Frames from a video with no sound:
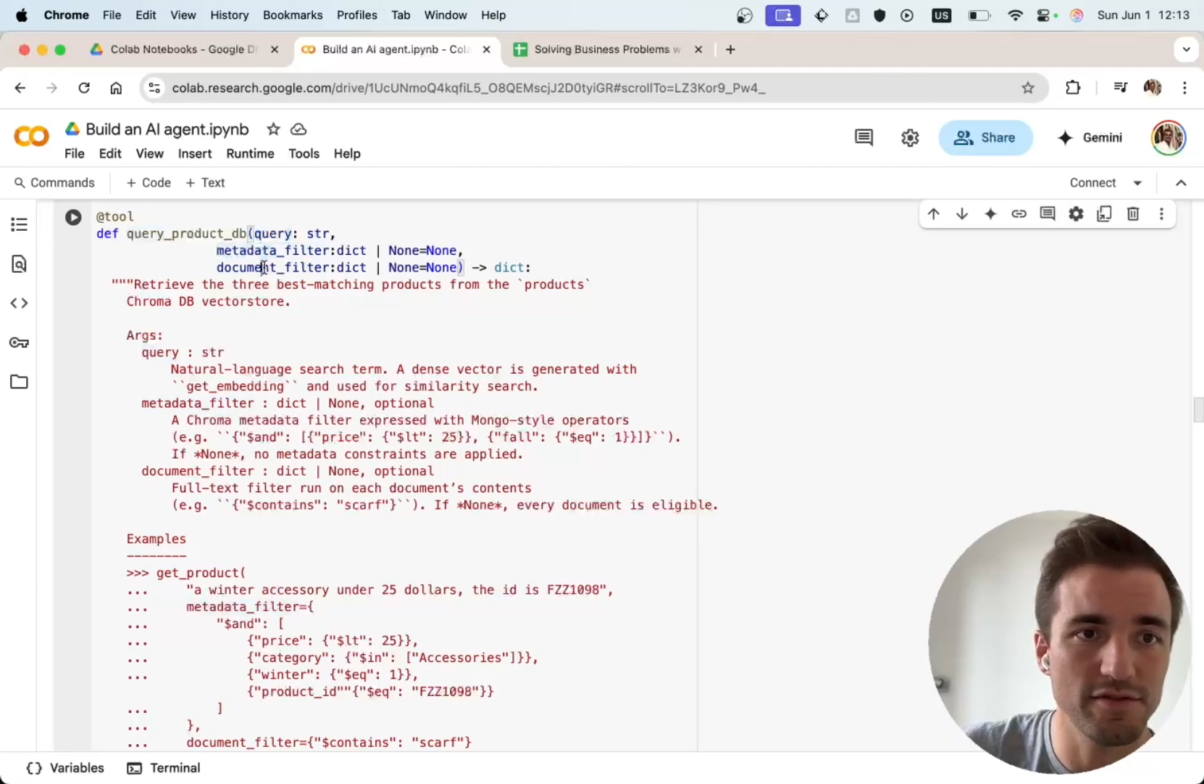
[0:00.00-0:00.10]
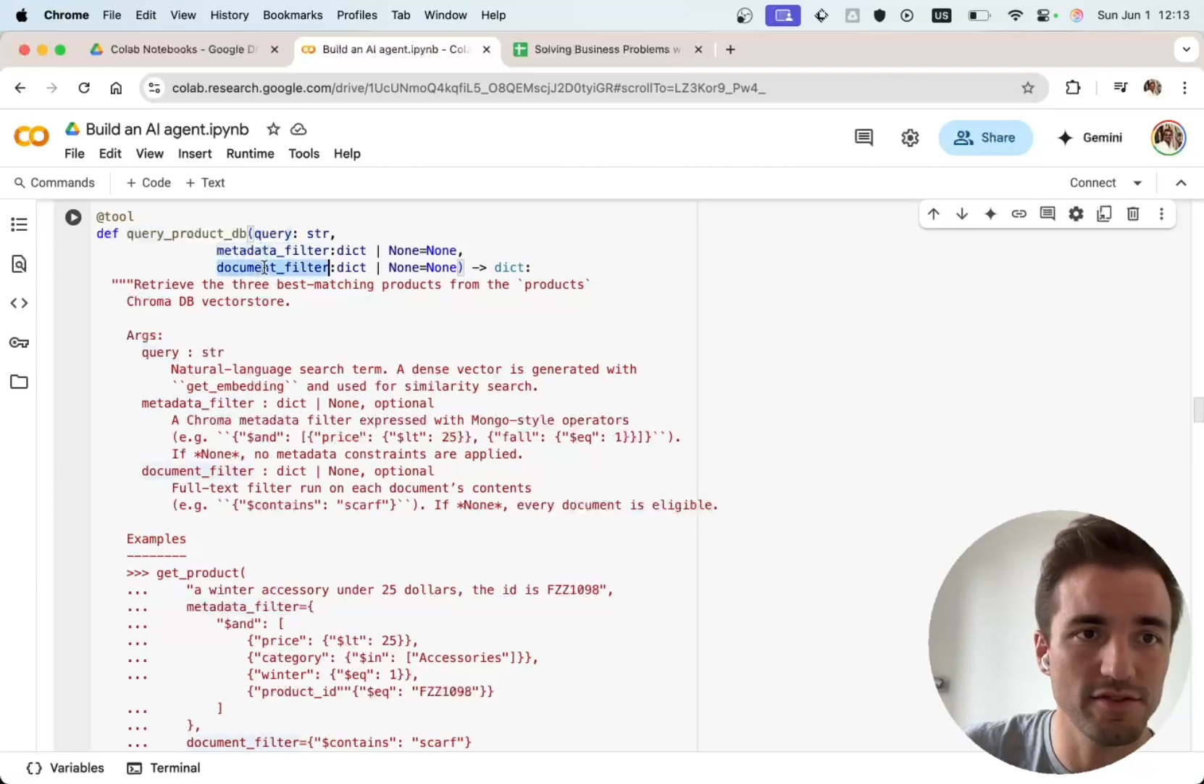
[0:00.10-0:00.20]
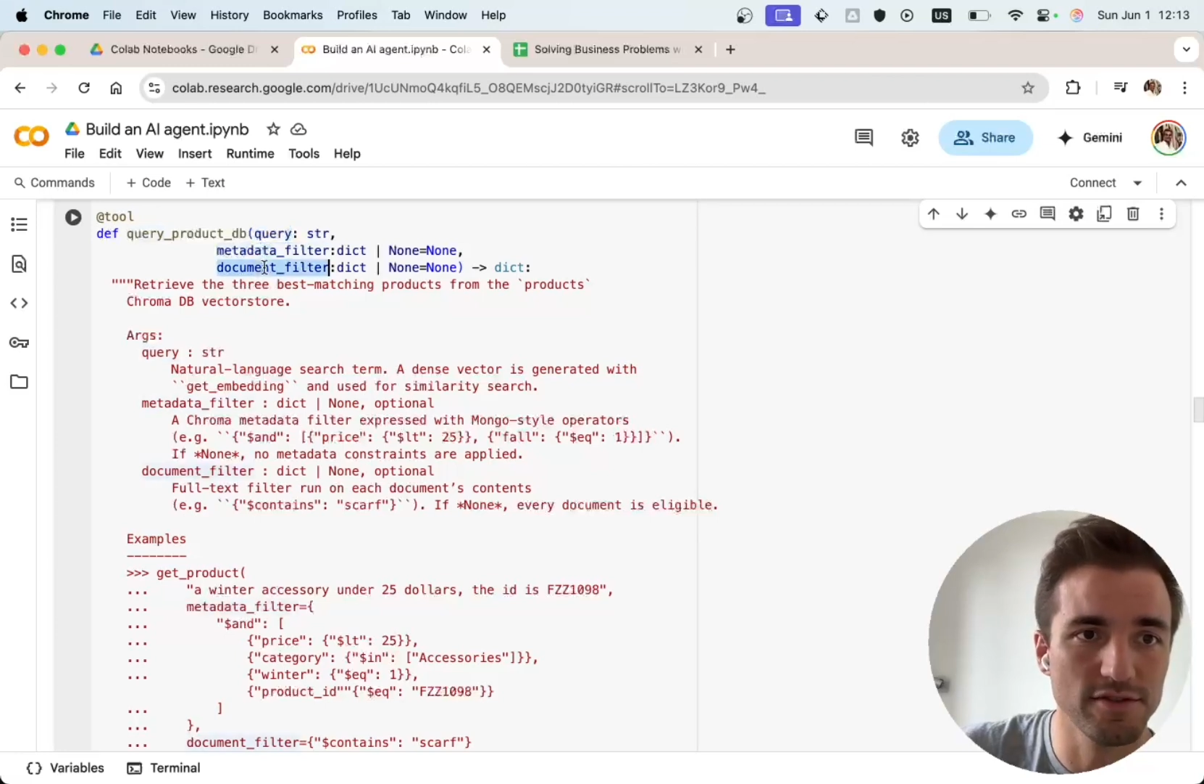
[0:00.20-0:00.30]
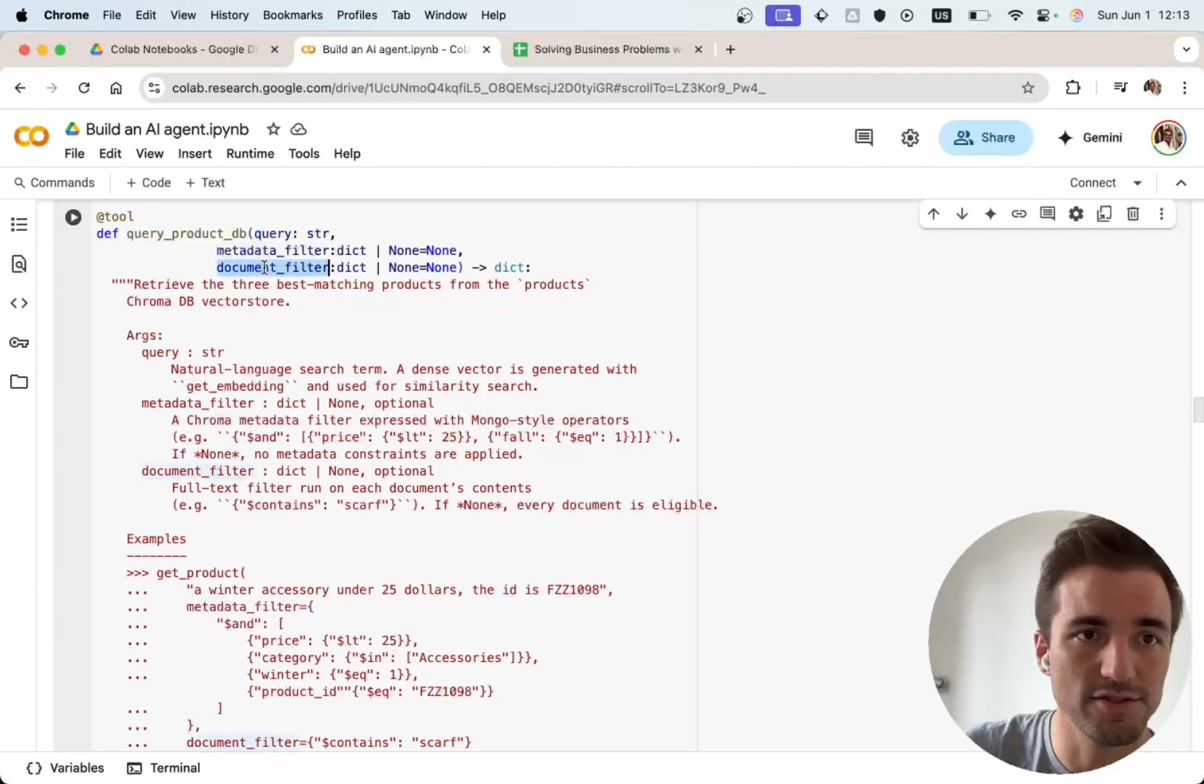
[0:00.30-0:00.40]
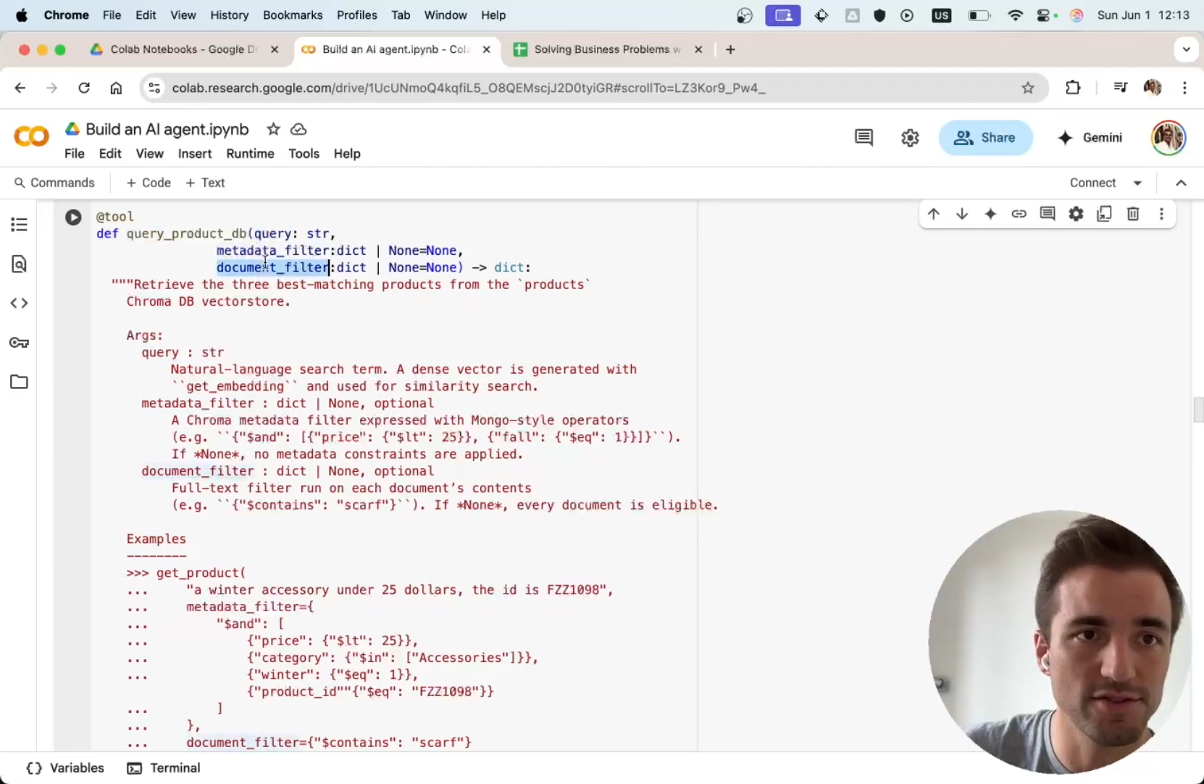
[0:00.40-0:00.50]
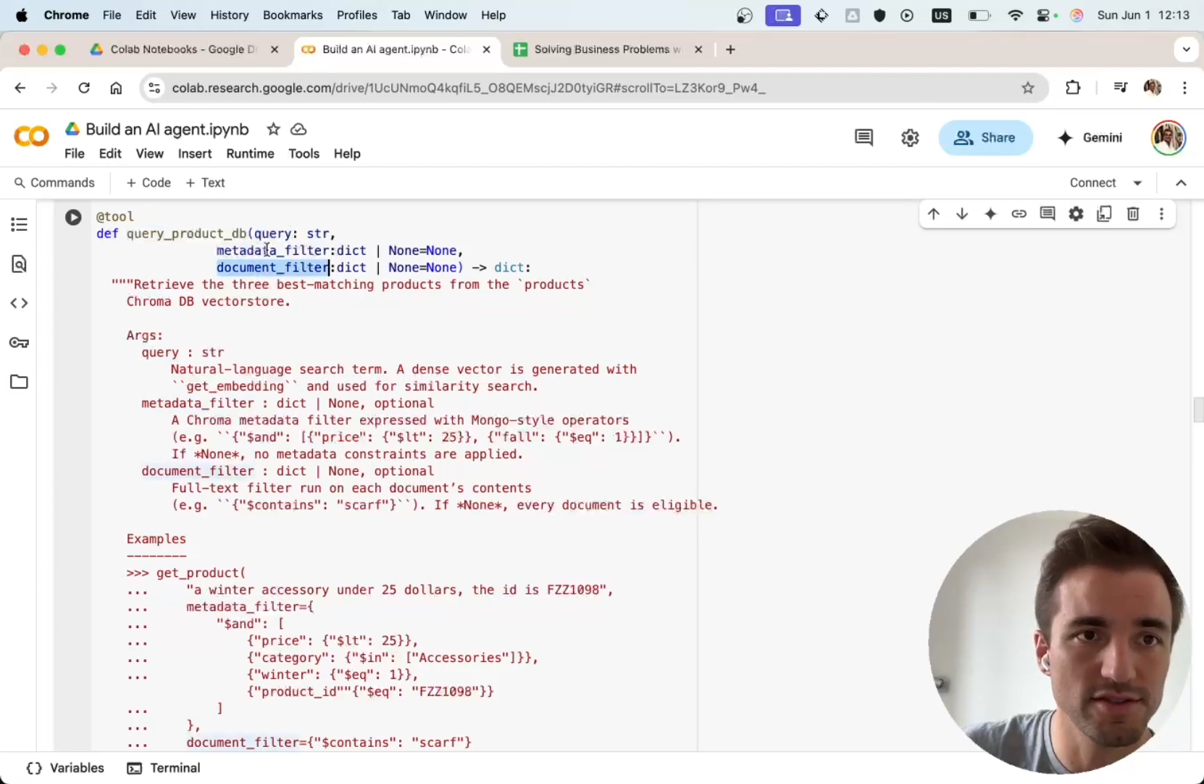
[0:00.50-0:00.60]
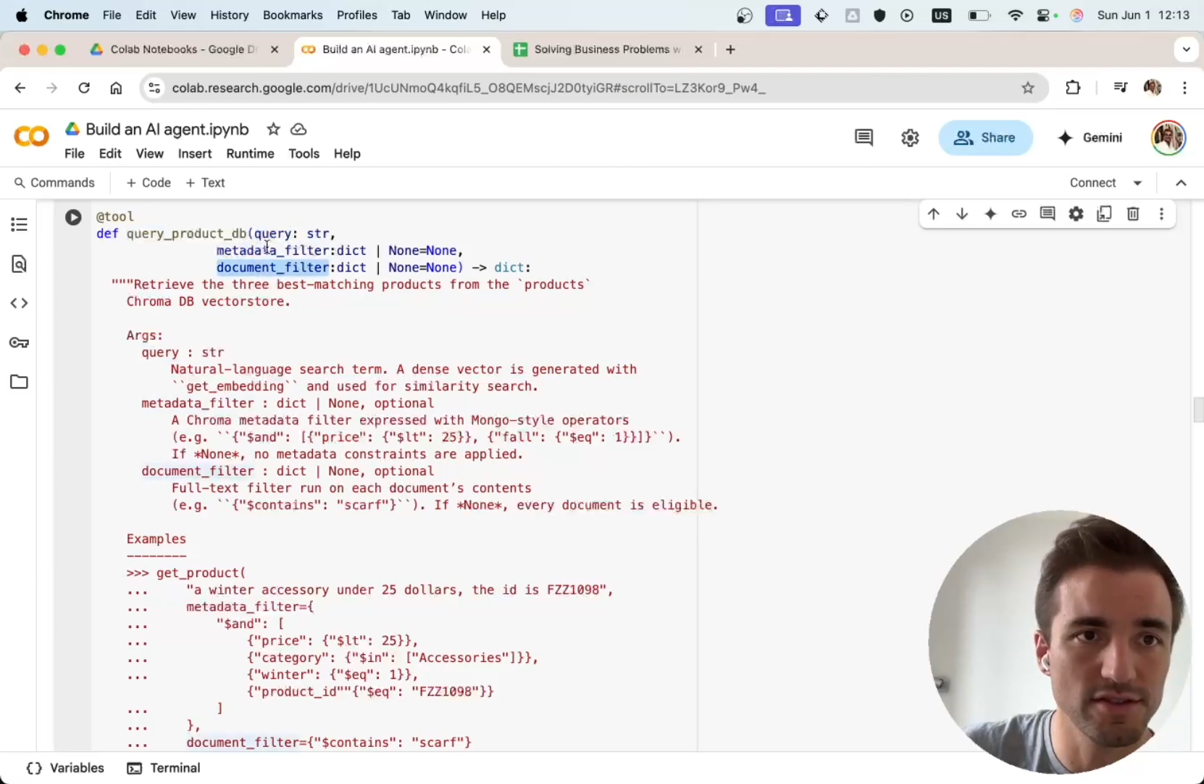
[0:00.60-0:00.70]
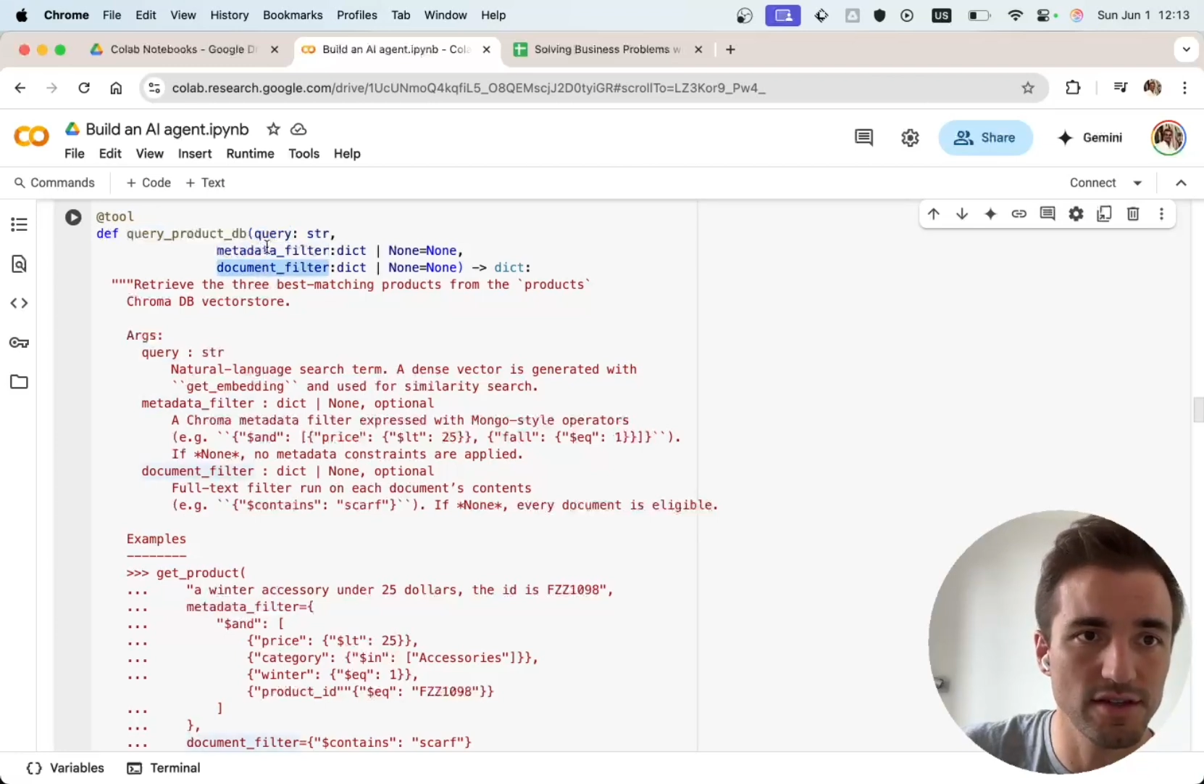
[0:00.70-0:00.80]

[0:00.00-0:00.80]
filters,